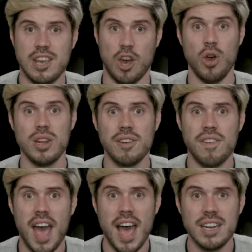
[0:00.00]
could
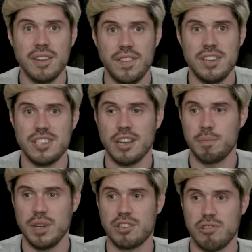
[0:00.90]
have had if he'd
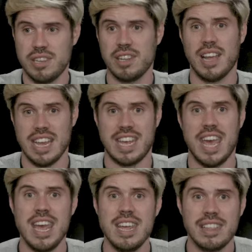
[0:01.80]
just been treated like
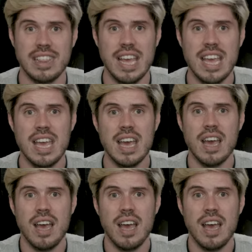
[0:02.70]
Keith Lee,